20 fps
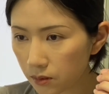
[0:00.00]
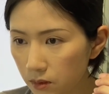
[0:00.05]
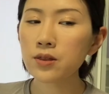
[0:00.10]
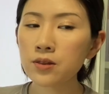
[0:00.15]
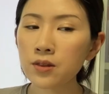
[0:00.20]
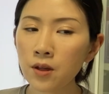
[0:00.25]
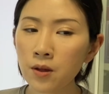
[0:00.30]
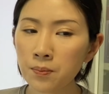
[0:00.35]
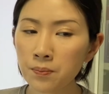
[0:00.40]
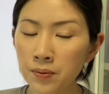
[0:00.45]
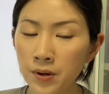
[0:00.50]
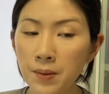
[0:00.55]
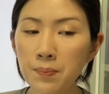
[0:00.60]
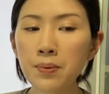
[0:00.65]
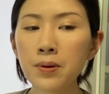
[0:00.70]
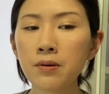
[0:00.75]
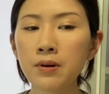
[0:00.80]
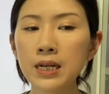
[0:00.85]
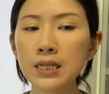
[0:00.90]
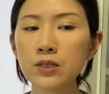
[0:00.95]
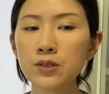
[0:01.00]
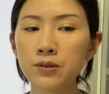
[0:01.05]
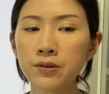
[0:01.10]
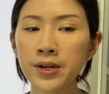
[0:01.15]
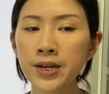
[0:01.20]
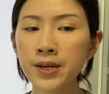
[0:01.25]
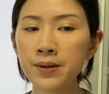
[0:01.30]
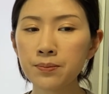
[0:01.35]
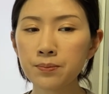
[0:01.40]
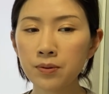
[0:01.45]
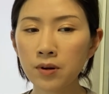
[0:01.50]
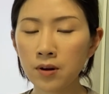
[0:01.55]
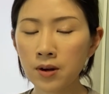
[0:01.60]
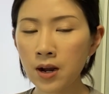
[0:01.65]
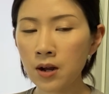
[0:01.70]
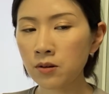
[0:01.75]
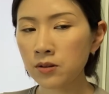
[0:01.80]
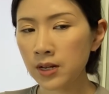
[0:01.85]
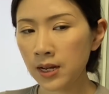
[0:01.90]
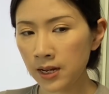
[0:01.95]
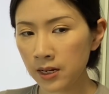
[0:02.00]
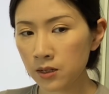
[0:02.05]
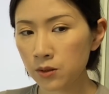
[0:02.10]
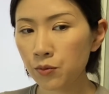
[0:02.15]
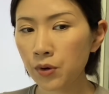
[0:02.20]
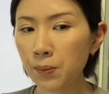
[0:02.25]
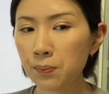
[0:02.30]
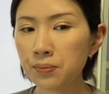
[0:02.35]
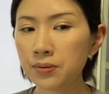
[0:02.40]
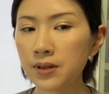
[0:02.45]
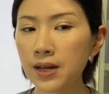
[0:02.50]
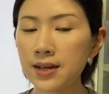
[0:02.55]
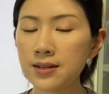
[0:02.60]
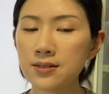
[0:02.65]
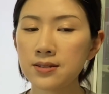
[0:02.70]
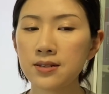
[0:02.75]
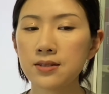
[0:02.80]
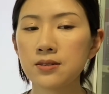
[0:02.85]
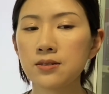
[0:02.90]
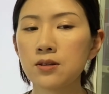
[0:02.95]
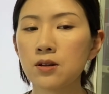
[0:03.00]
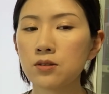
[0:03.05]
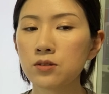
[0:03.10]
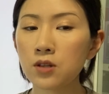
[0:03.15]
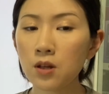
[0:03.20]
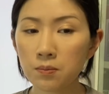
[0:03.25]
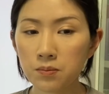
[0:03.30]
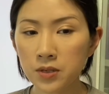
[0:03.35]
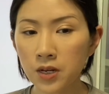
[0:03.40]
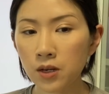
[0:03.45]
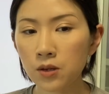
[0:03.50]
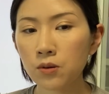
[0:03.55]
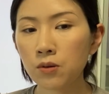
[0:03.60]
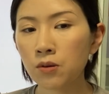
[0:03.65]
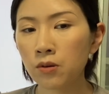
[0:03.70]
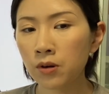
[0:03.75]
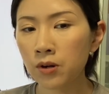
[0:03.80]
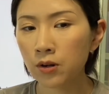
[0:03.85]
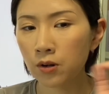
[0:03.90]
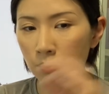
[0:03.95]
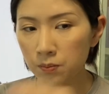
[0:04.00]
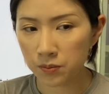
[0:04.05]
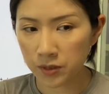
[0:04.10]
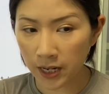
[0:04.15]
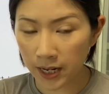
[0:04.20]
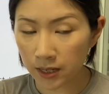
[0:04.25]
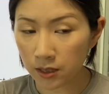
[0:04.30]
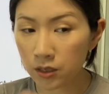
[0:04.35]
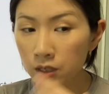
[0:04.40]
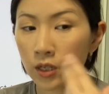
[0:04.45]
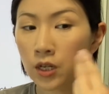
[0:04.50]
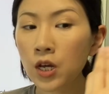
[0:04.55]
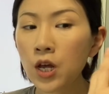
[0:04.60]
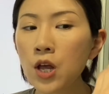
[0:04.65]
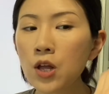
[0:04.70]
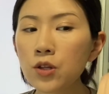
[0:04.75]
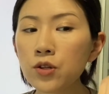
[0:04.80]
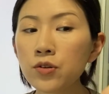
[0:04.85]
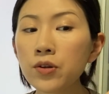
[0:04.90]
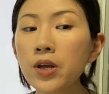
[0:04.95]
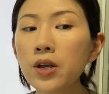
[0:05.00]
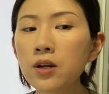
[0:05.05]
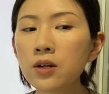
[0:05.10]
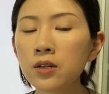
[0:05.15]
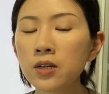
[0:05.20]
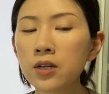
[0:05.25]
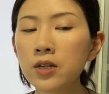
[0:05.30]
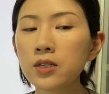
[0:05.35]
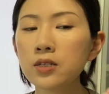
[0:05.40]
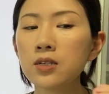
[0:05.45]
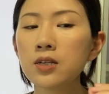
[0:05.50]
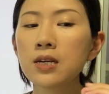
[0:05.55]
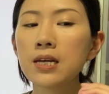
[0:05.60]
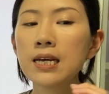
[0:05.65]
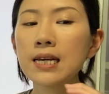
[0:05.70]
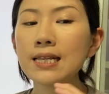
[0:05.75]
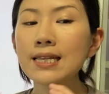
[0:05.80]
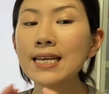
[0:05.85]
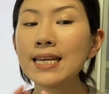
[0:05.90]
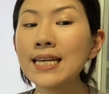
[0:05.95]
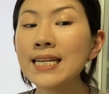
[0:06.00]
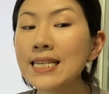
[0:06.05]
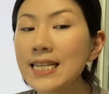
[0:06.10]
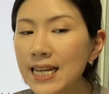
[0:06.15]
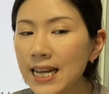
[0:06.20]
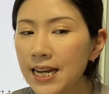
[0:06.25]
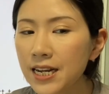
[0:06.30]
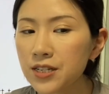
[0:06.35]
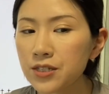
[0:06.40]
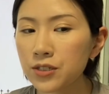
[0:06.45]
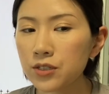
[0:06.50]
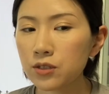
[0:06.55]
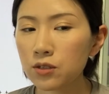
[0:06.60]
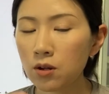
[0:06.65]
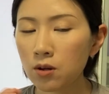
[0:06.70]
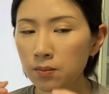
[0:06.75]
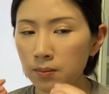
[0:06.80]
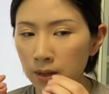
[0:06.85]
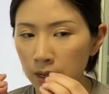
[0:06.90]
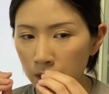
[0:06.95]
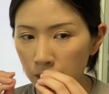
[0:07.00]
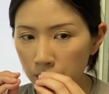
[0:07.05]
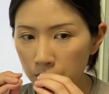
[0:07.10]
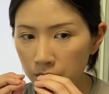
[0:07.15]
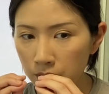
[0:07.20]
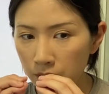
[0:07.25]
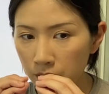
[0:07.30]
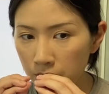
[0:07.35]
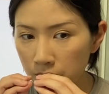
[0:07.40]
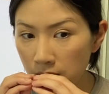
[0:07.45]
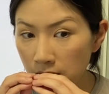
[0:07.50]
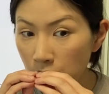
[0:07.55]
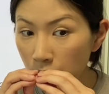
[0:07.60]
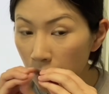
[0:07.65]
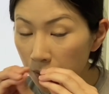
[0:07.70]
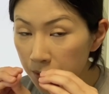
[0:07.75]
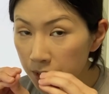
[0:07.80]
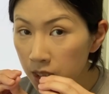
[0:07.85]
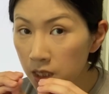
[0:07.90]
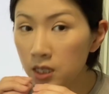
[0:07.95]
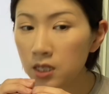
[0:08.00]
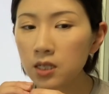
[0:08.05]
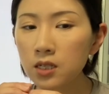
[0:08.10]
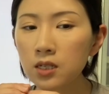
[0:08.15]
The preparatory pronoun it replaces the subject or object to include the indication about the description,